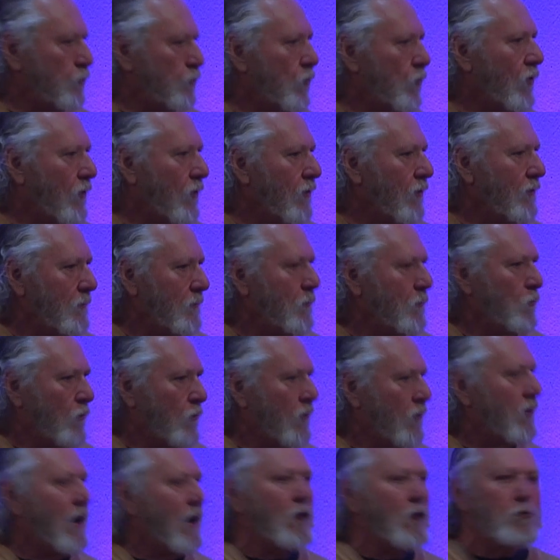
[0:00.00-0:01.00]
were,
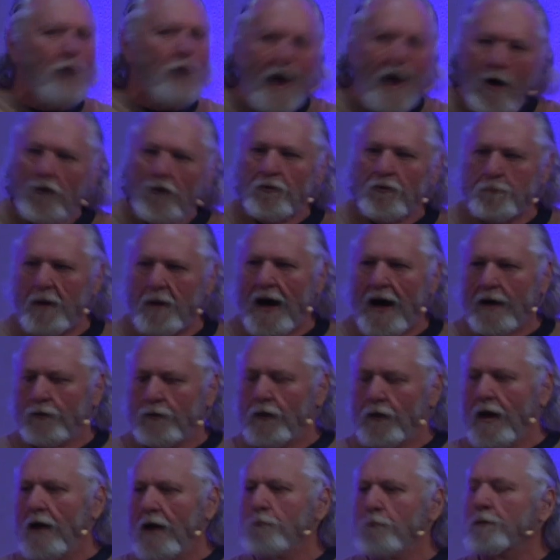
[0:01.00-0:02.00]
were around back
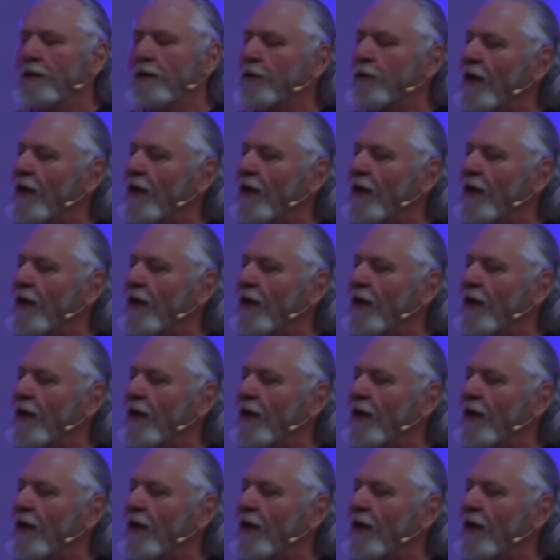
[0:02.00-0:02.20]
then, but